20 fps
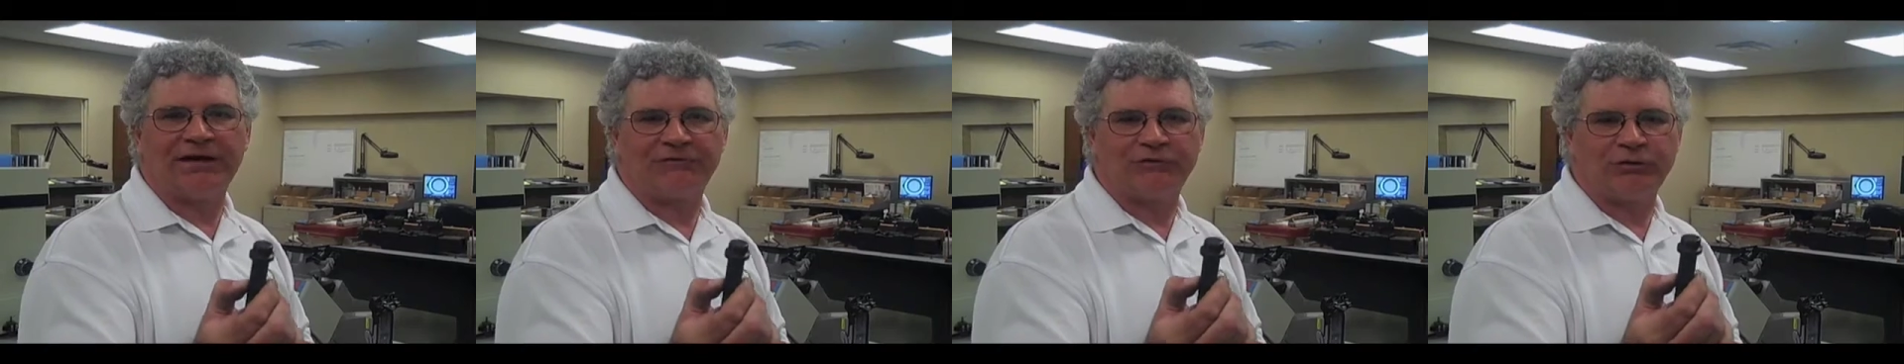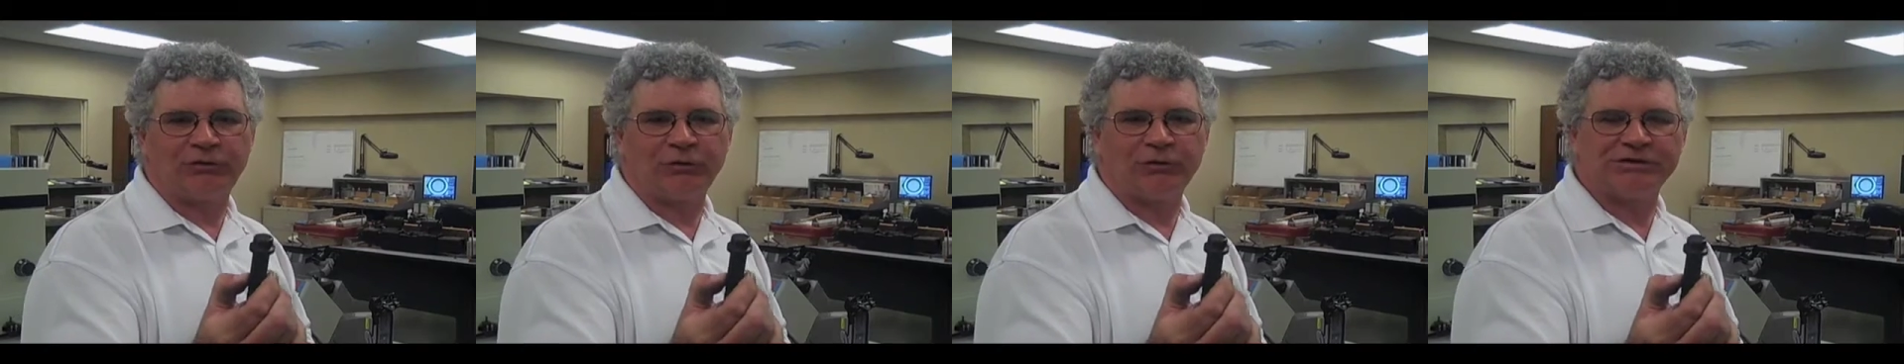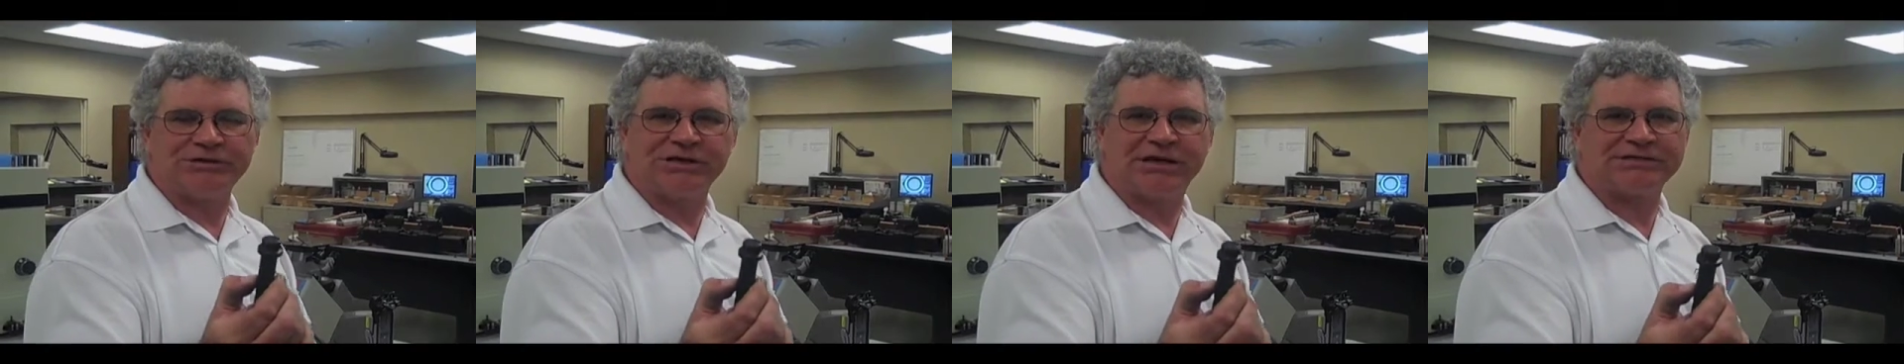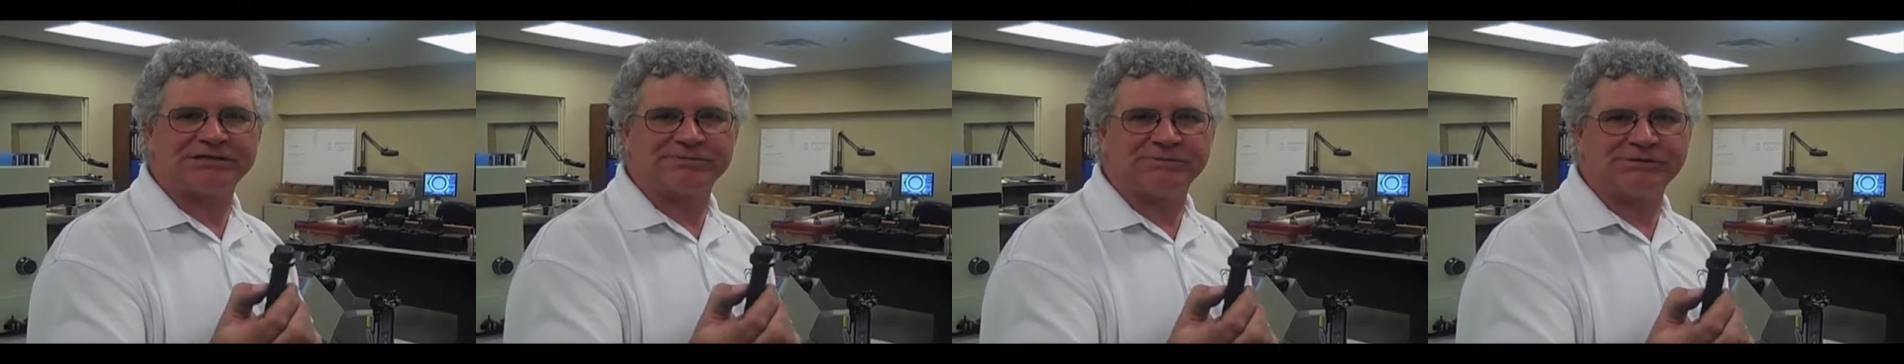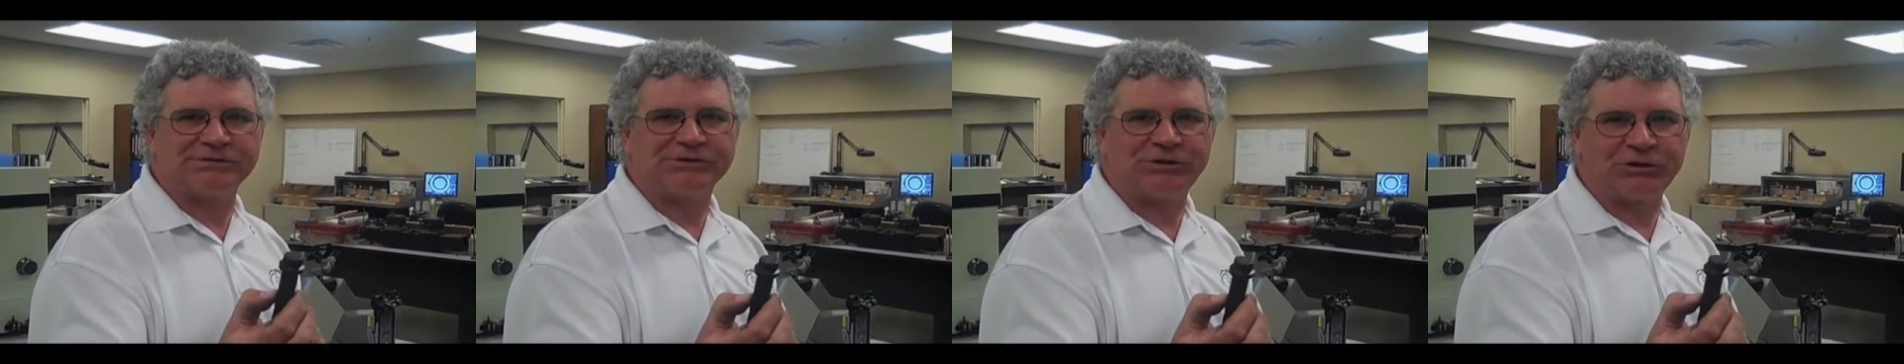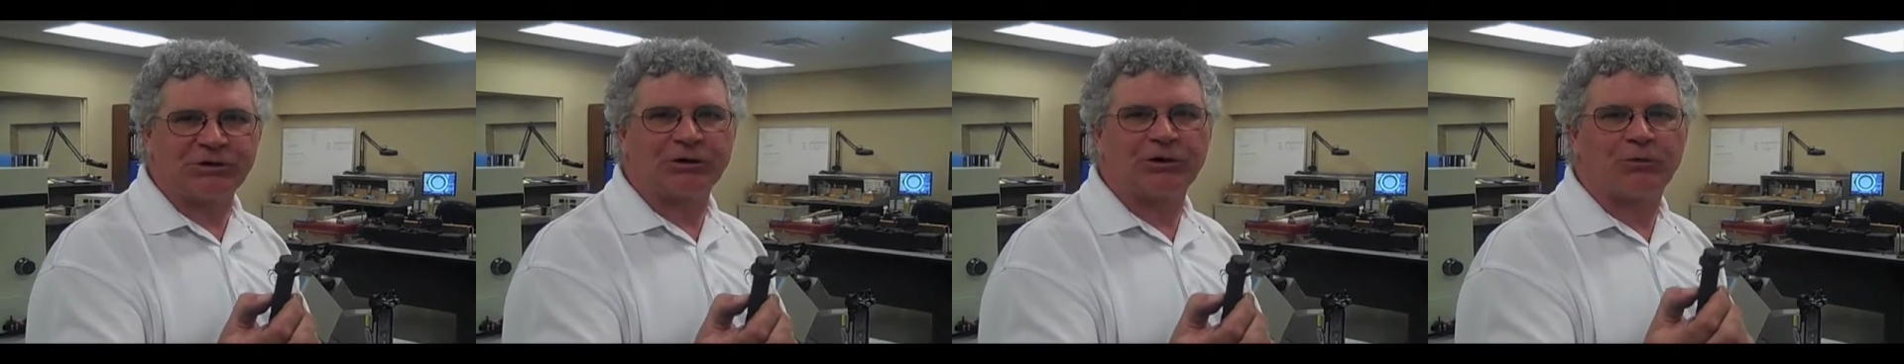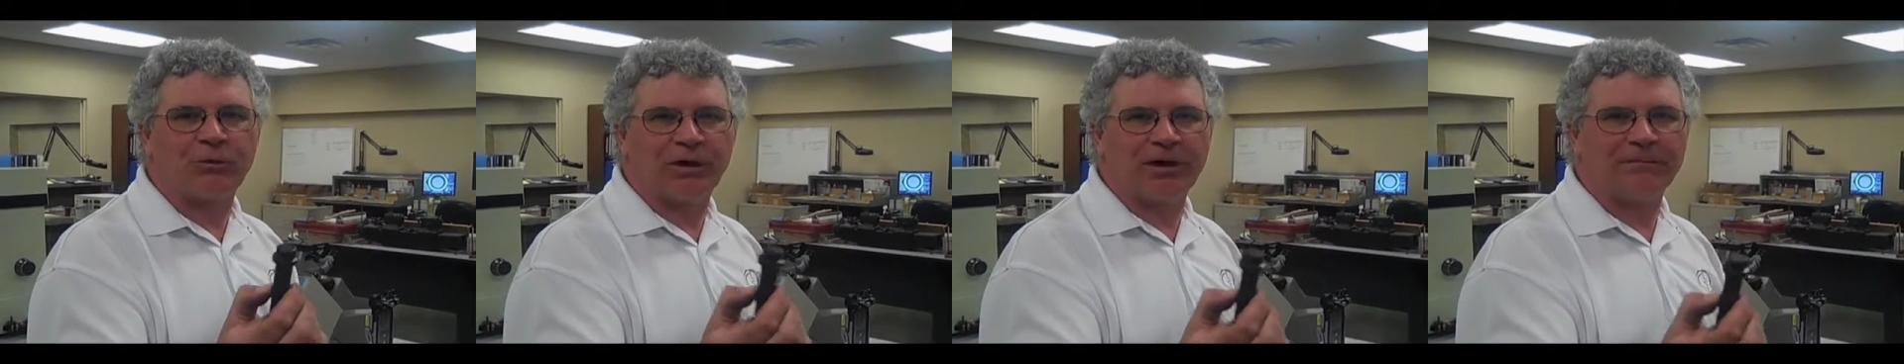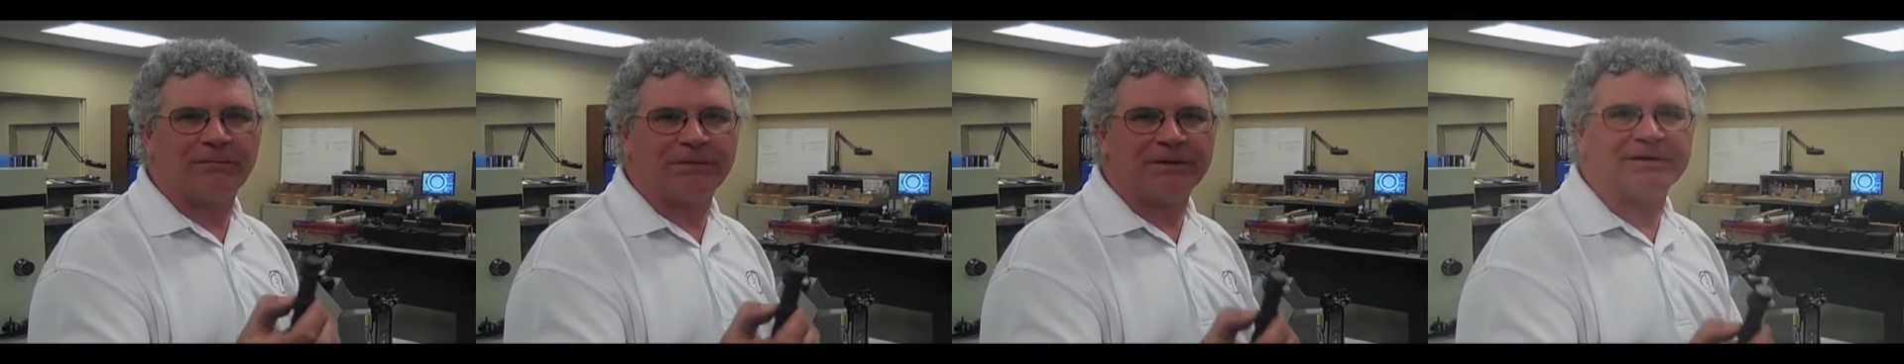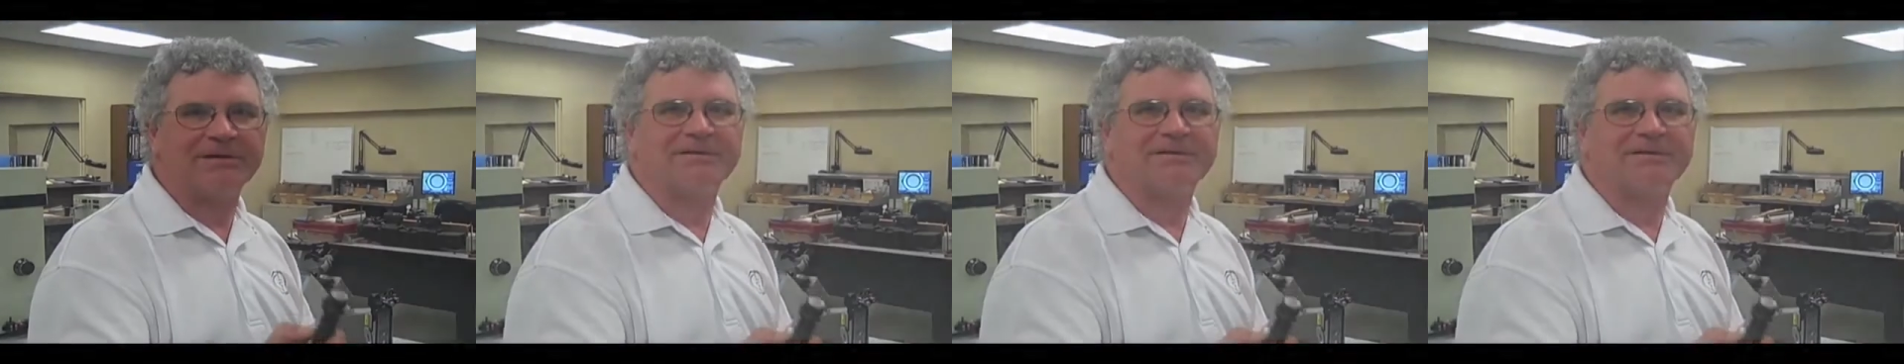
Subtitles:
have to do adjustments to your equipment.